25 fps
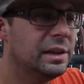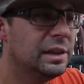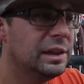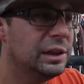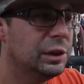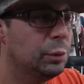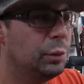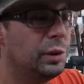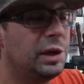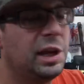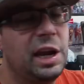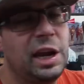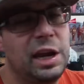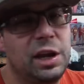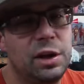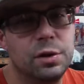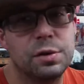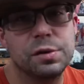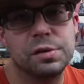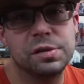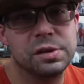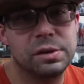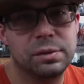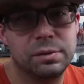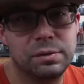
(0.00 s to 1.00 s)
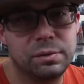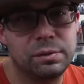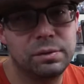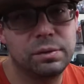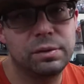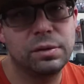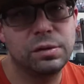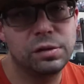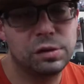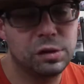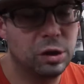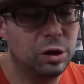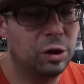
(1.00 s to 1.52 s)
we can't use it.
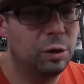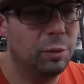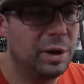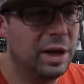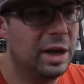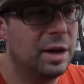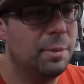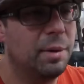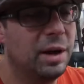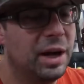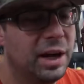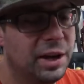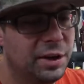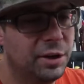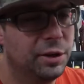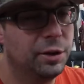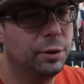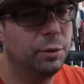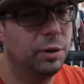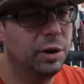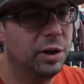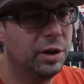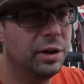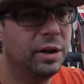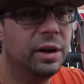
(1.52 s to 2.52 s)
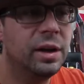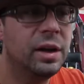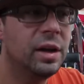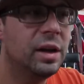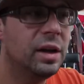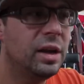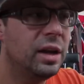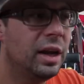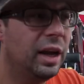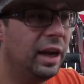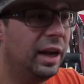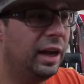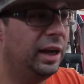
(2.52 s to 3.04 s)
So we had to buy another one,
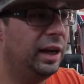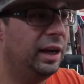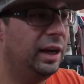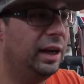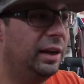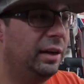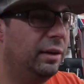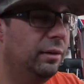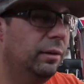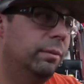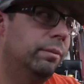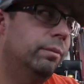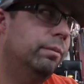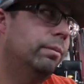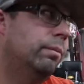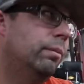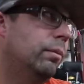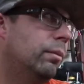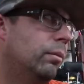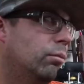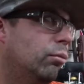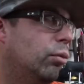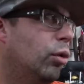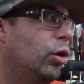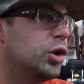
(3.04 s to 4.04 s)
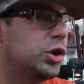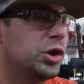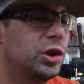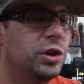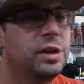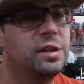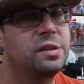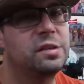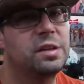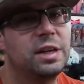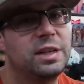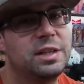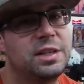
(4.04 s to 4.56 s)
and fortunately it's
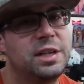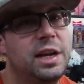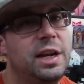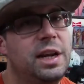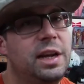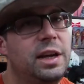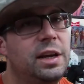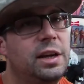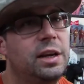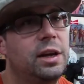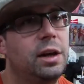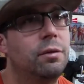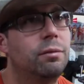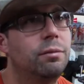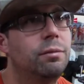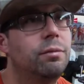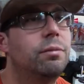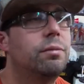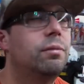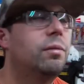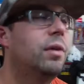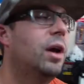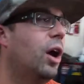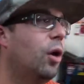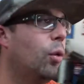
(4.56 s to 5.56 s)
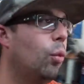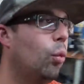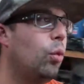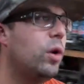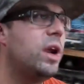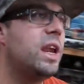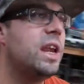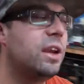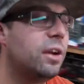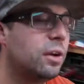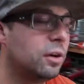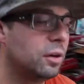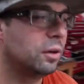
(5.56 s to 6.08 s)
going to take a
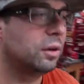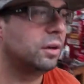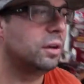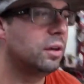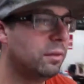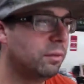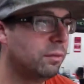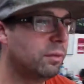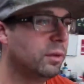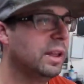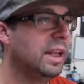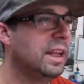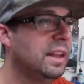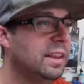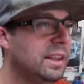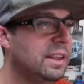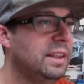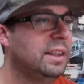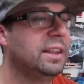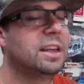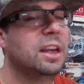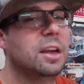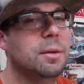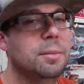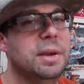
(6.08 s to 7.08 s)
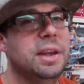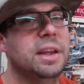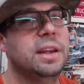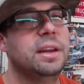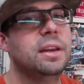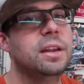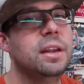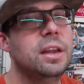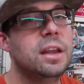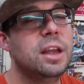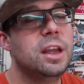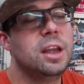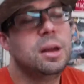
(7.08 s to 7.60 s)
week for that thing to come in,
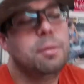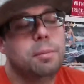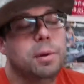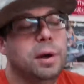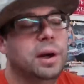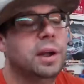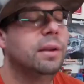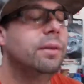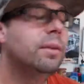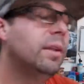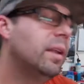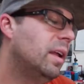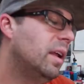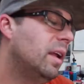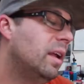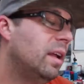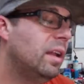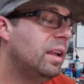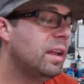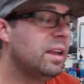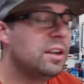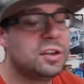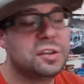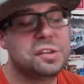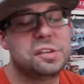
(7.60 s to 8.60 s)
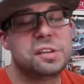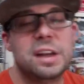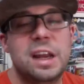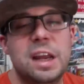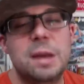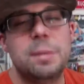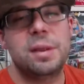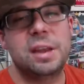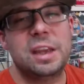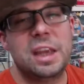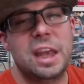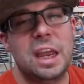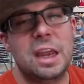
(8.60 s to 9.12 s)
but it's just the name of
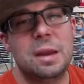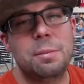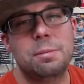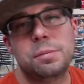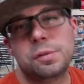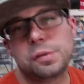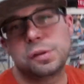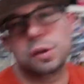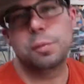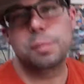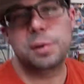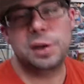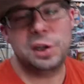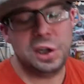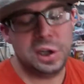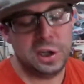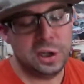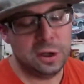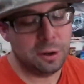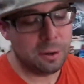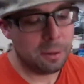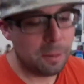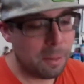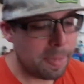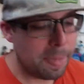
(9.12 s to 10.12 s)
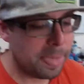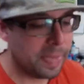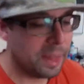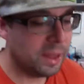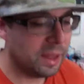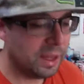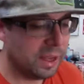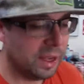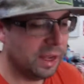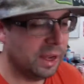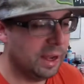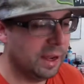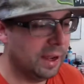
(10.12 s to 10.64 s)
the game. It's no big deal.
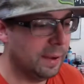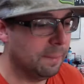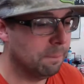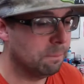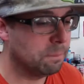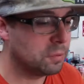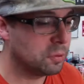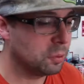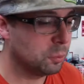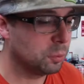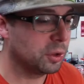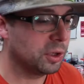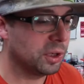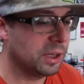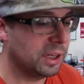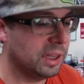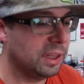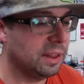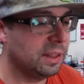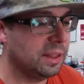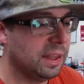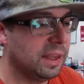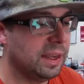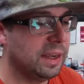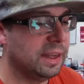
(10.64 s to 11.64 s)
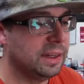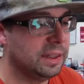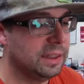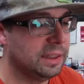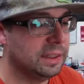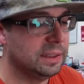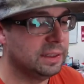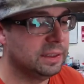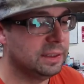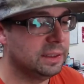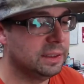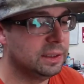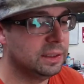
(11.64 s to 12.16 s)
So we're going to get
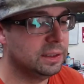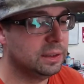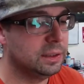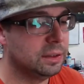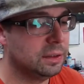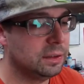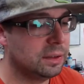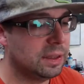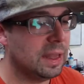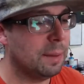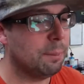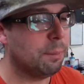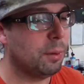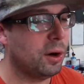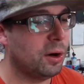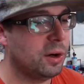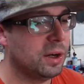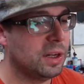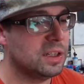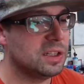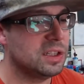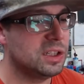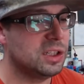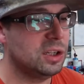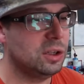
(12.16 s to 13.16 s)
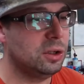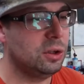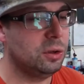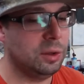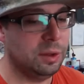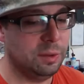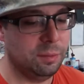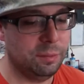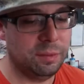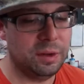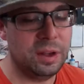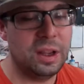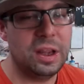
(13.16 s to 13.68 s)
that part in too,
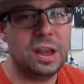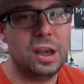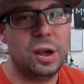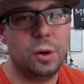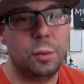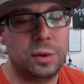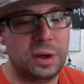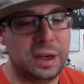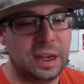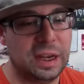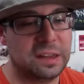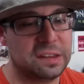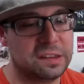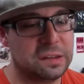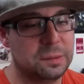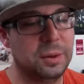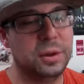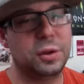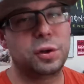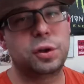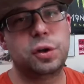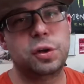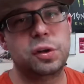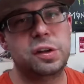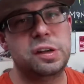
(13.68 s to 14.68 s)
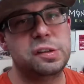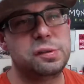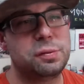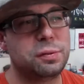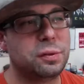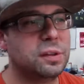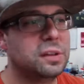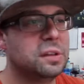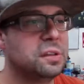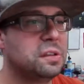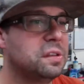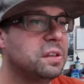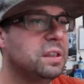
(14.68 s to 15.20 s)
and we got some other goodies for
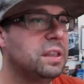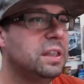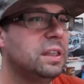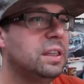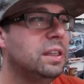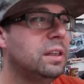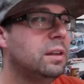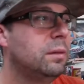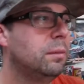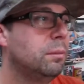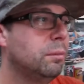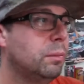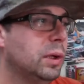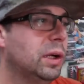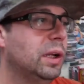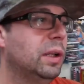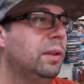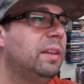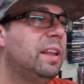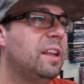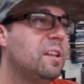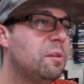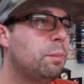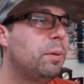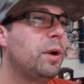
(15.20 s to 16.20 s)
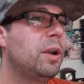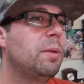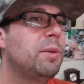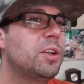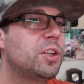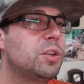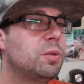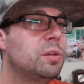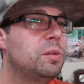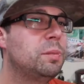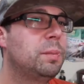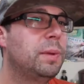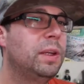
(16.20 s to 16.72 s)
this thing, but that's pretty much
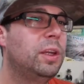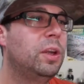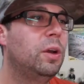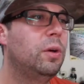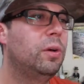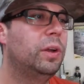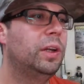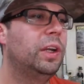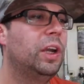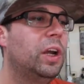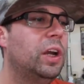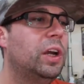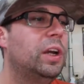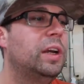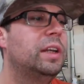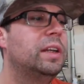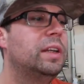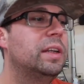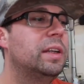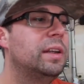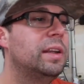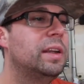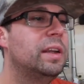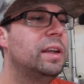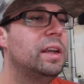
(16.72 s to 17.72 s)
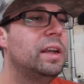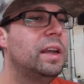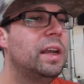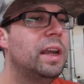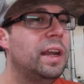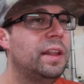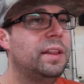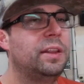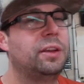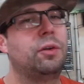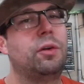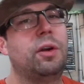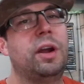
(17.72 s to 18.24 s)
what's been going on in
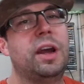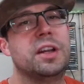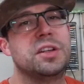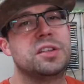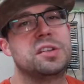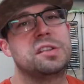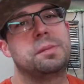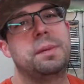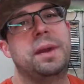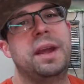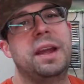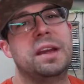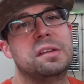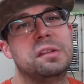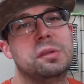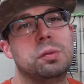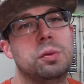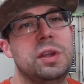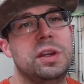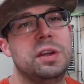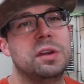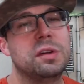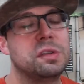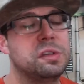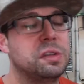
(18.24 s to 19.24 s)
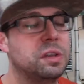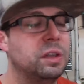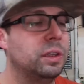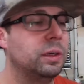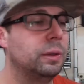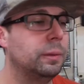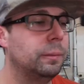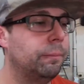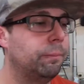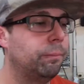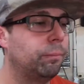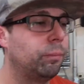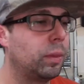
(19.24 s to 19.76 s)
the garage this past week or so.
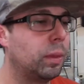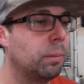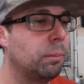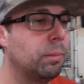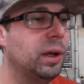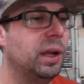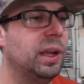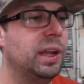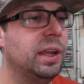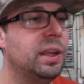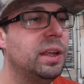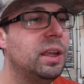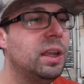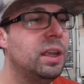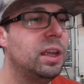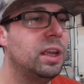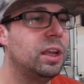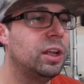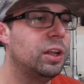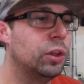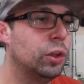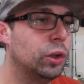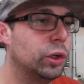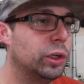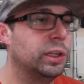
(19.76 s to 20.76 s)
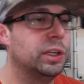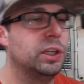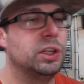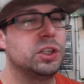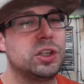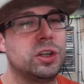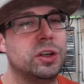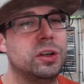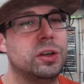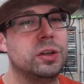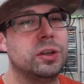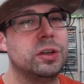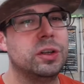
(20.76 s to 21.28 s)
But looking to
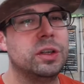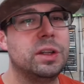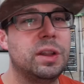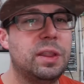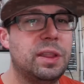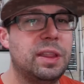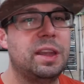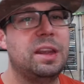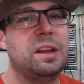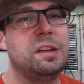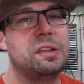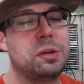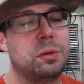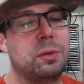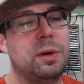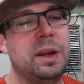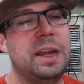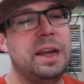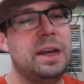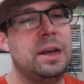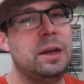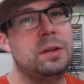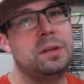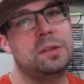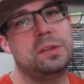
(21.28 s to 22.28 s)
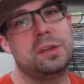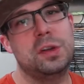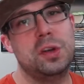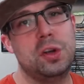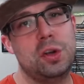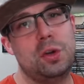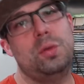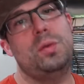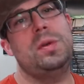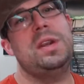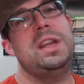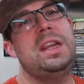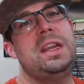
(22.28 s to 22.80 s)
turn things around. It's a new
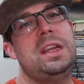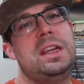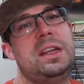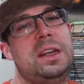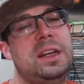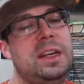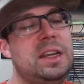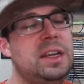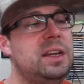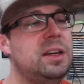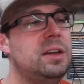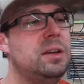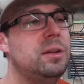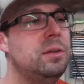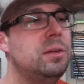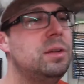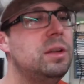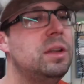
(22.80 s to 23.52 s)
week now,